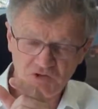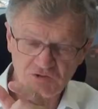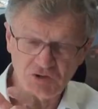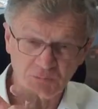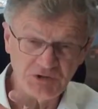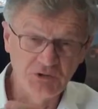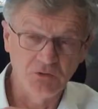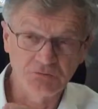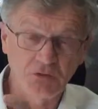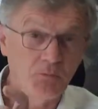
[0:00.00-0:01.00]

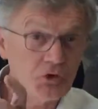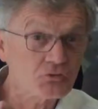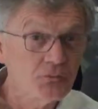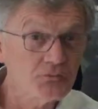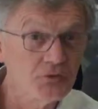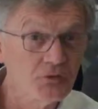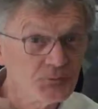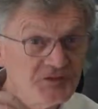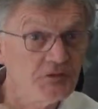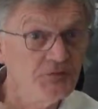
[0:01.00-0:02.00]
champignons or mushrooms. You know,
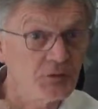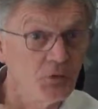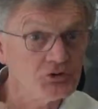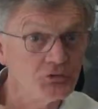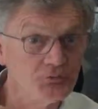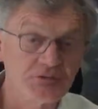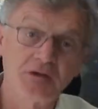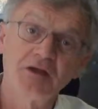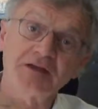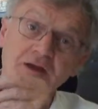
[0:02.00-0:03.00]
specific mushrooms
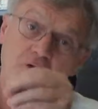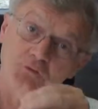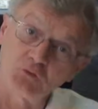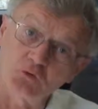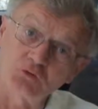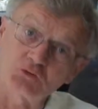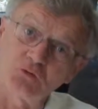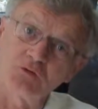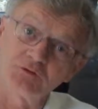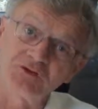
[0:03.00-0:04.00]
can also
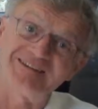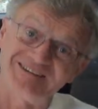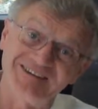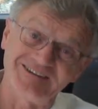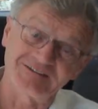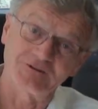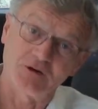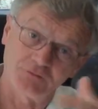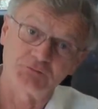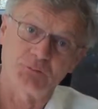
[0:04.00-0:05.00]
control the disease
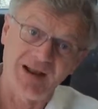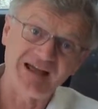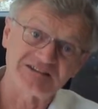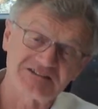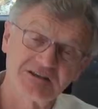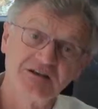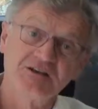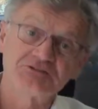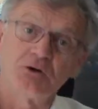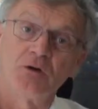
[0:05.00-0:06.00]
of the plants.
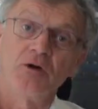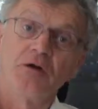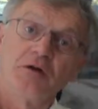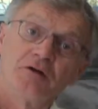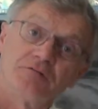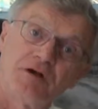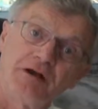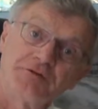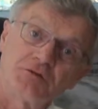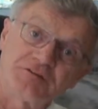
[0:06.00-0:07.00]
So there
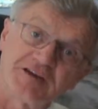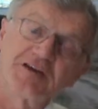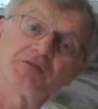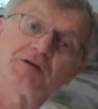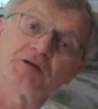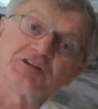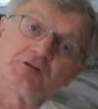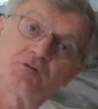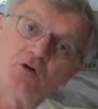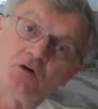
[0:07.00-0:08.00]
is a significant
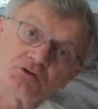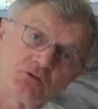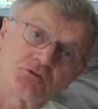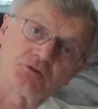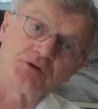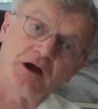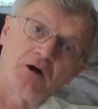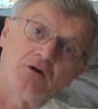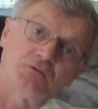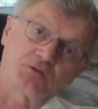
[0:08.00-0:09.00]
effort also
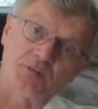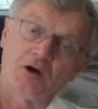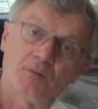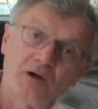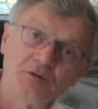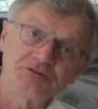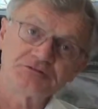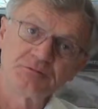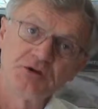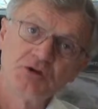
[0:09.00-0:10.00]
now from our
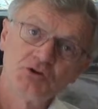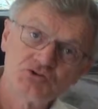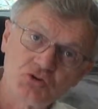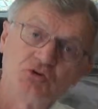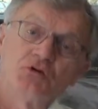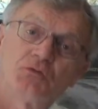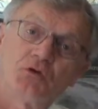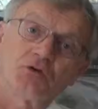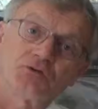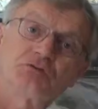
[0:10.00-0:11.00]
members to look
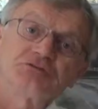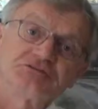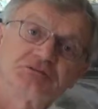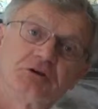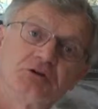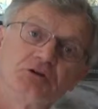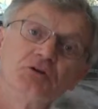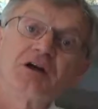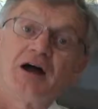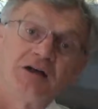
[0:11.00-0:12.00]
for those
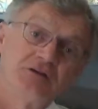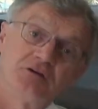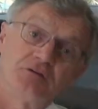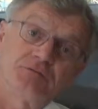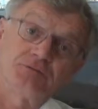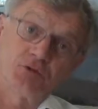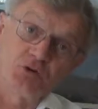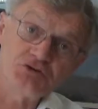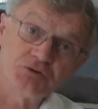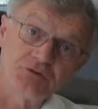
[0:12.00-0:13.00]
new kind of
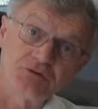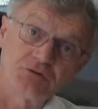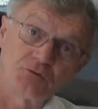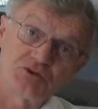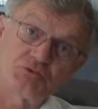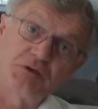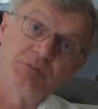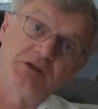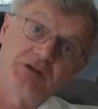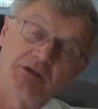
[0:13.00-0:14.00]
solutions which will
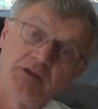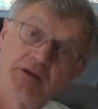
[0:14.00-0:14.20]
be